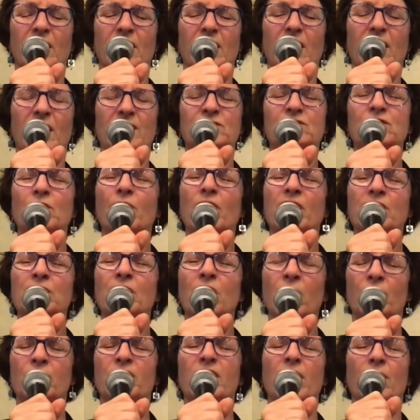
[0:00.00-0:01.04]
And so I
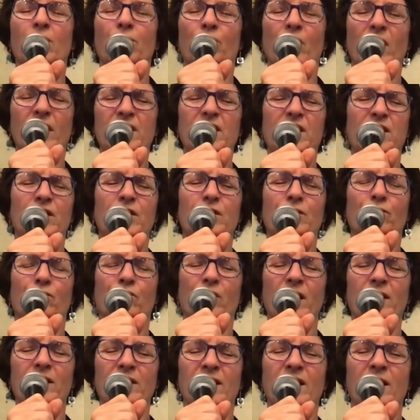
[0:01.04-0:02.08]
know that right here,
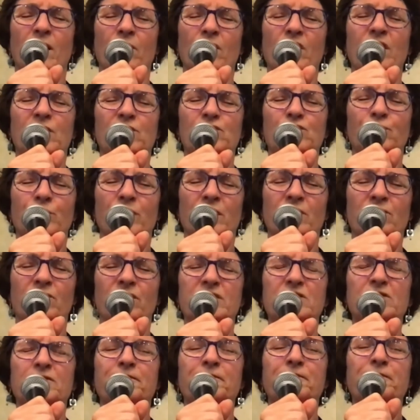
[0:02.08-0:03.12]
right now, each one of
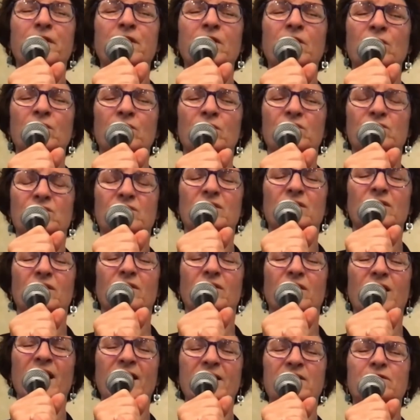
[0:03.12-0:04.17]
us feels
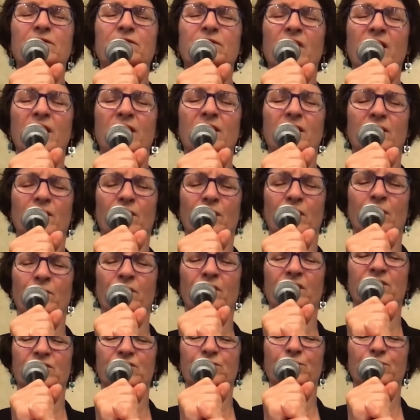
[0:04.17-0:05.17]
that divine inheritance